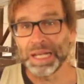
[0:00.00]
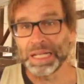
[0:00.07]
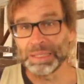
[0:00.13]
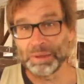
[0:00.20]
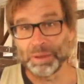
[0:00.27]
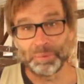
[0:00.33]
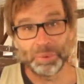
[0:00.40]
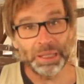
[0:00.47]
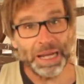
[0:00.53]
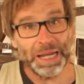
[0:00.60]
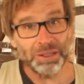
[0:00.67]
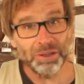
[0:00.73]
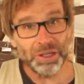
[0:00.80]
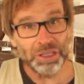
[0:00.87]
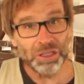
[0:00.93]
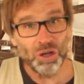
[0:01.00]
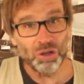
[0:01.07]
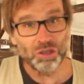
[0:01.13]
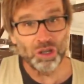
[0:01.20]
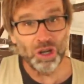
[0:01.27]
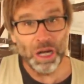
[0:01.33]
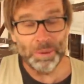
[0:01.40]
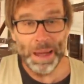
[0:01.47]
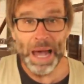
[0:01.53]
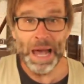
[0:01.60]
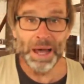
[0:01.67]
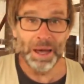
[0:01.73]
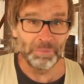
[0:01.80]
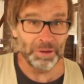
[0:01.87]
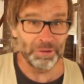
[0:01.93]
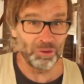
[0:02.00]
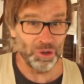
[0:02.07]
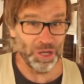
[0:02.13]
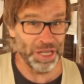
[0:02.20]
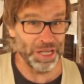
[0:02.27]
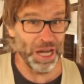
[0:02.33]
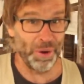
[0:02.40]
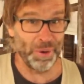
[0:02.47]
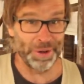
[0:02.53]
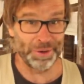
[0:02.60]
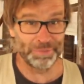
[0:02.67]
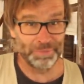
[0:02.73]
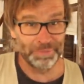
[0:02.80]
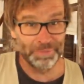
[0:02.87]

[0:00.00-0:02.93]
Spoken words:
and you'll be playing like an old timer before you know it.